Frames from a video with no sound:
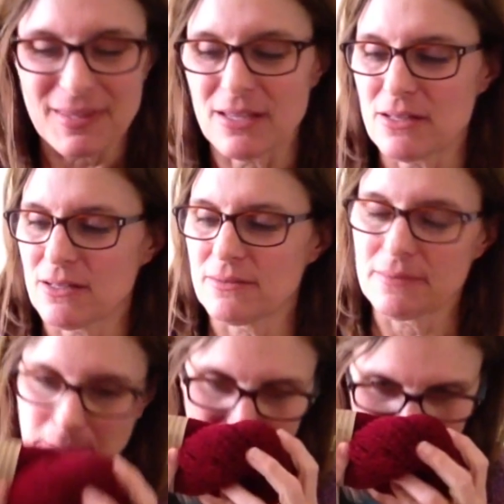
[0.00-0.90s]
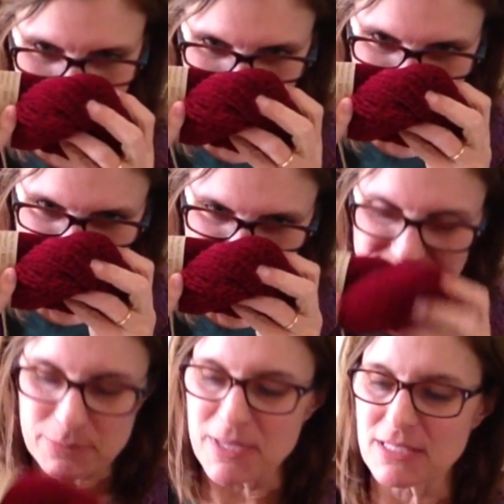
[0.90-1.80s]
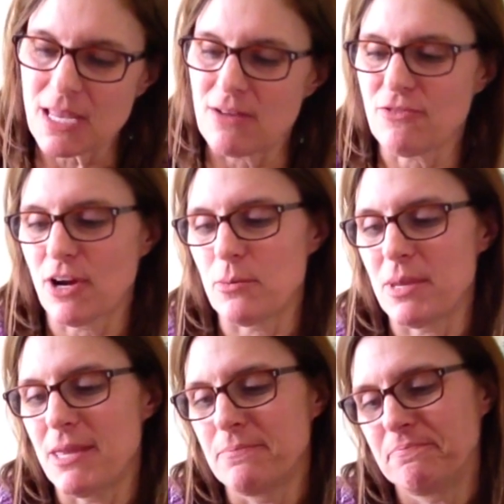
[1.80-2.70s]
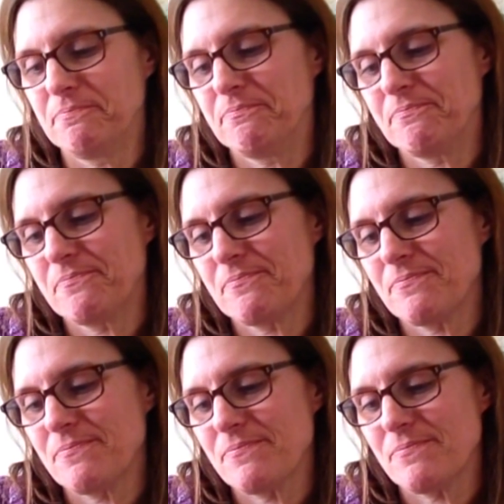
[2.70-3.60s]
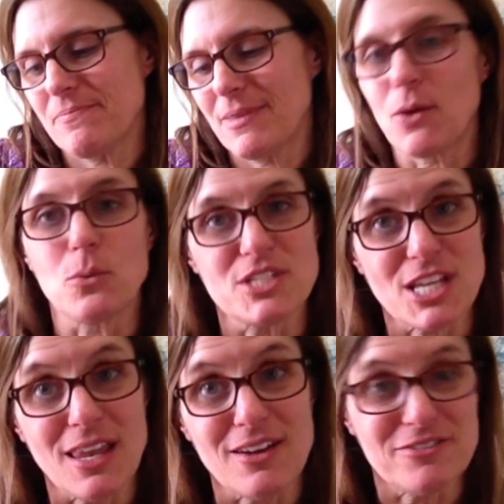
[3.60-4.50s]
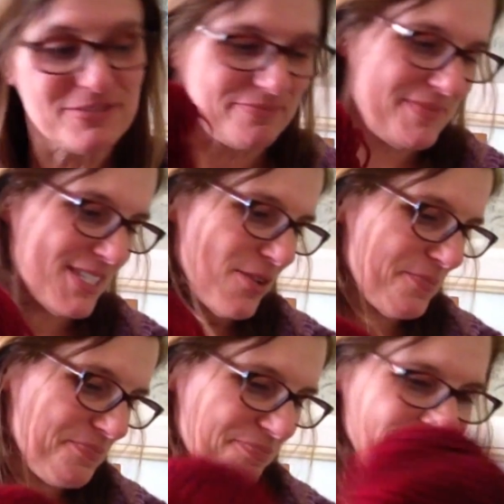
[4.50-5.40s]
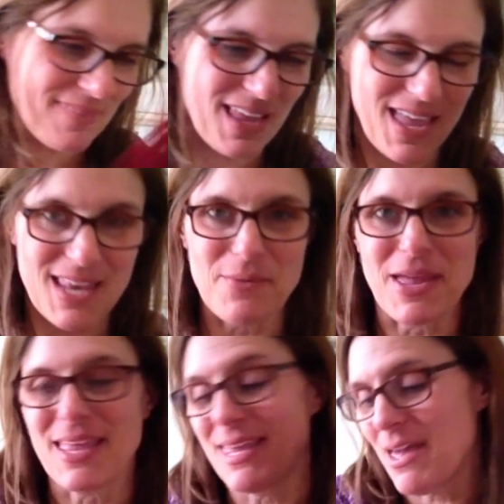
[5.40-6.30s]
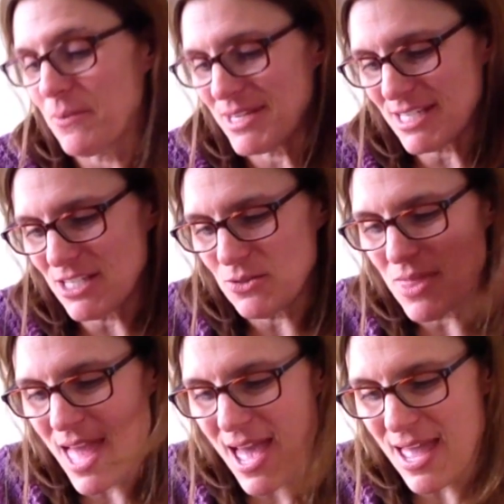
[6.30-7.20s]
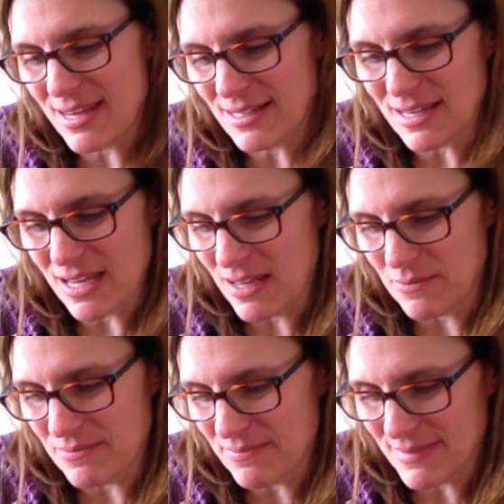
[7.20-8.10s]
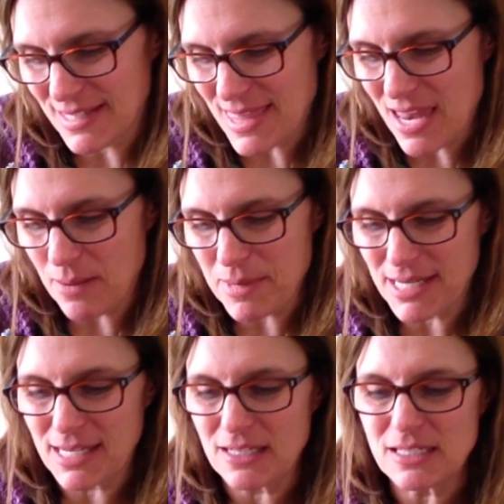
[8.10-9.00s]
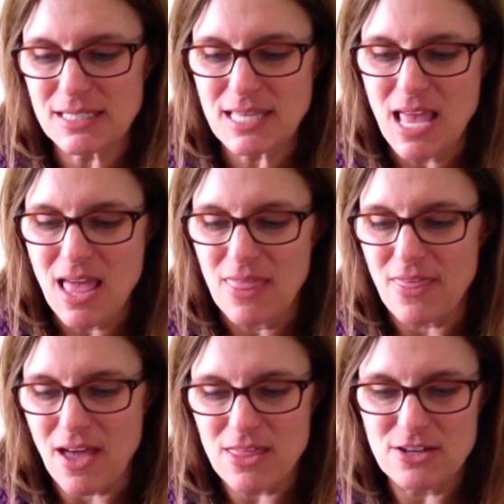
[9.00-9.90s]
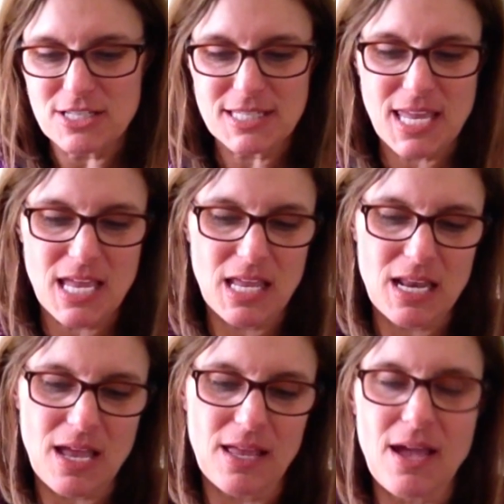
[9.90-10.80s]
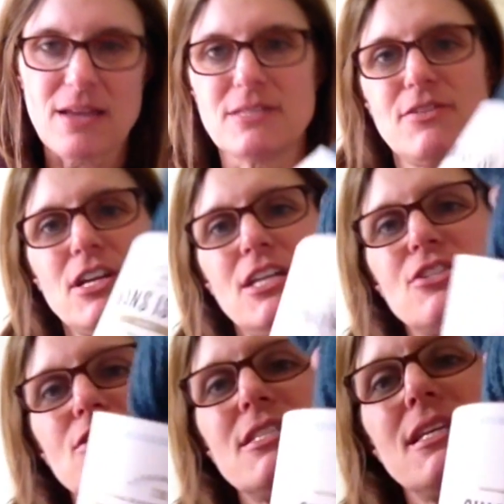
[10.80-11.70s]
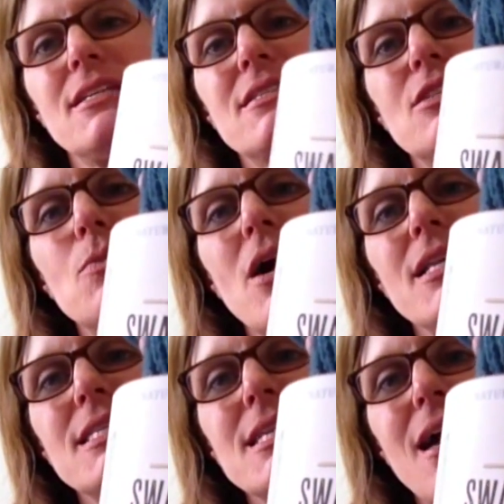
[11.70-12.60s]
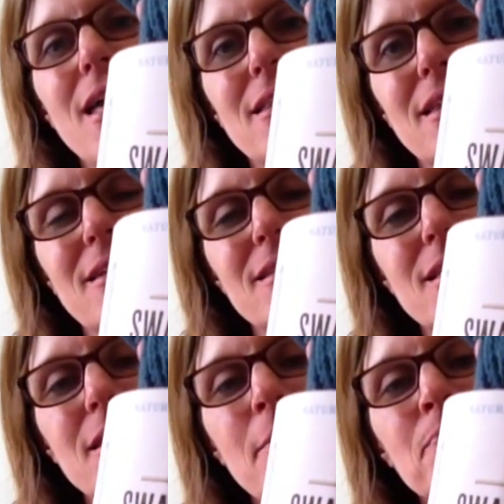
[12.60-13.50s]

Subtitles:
Oh, it smells kind of farmy, which I love. So anyway, can't wait to do that. Get that on my needles. The other skein I got is very interesting. It's Swans Island.